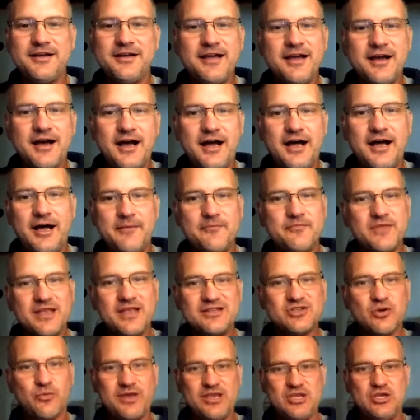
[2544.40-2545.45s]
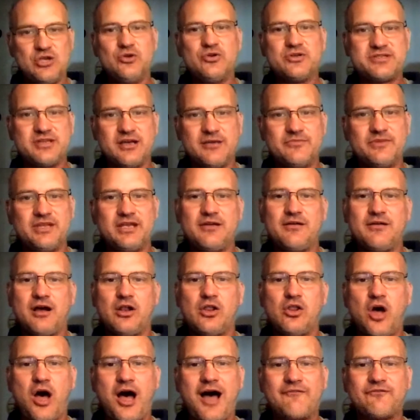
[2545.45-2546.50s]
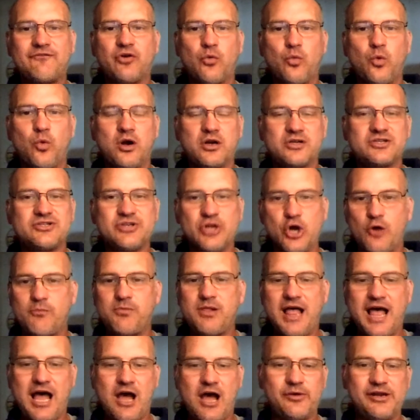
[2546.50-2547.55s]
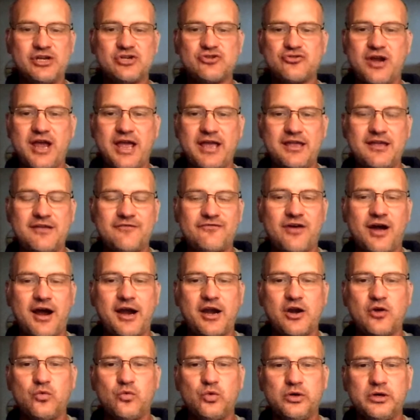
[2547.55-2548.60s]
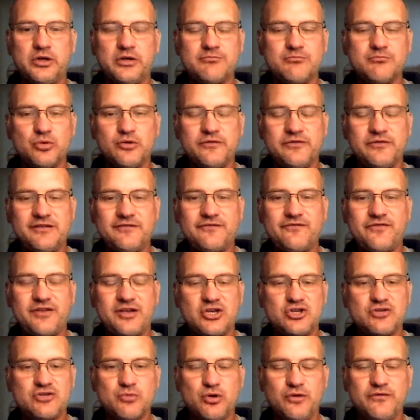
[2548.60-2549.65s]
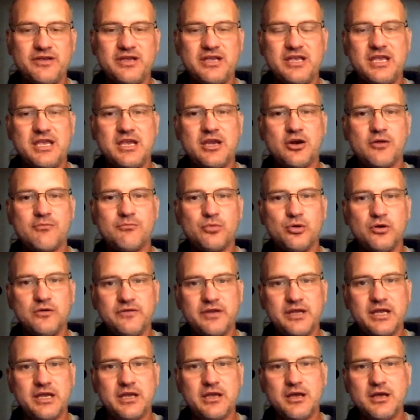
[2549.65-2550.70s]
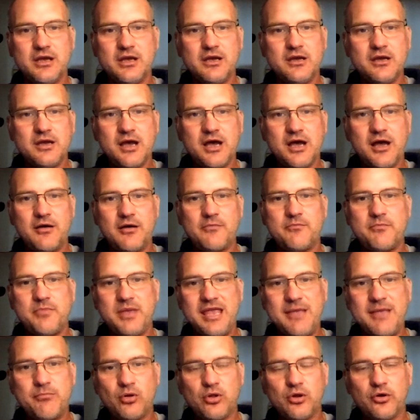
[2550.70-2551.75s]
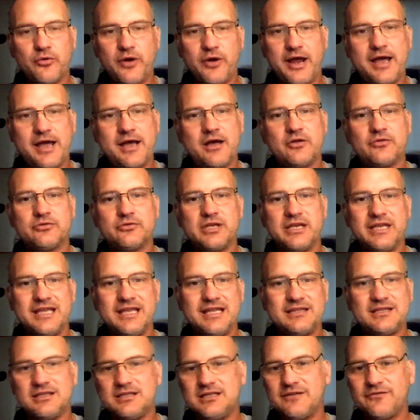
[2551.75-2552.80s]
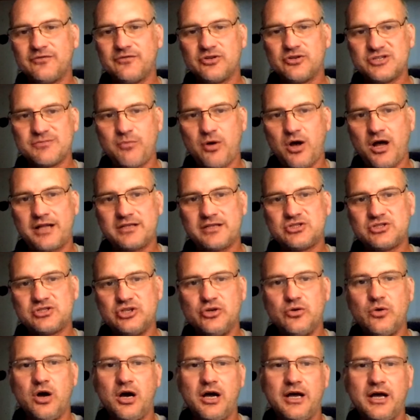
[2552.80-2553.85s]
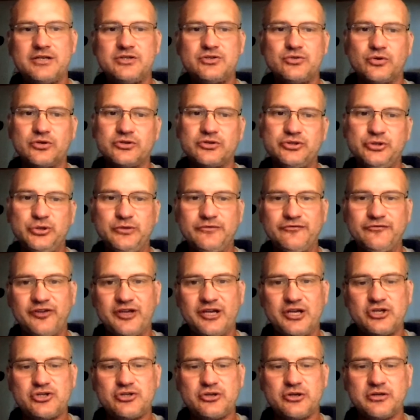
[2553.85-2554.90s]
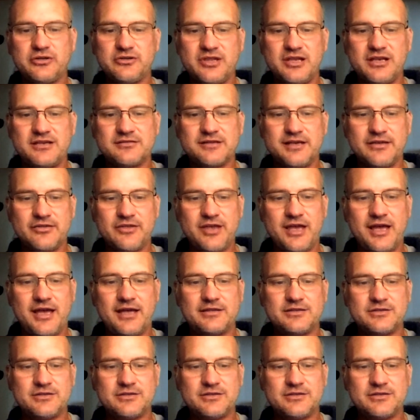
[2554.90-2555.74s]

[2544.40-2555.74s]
And so we use them a lot for work: snow plowing, dragging firewood, moving fish, moving gear, moving people around to get to different spots to hunt or to fish or things like that.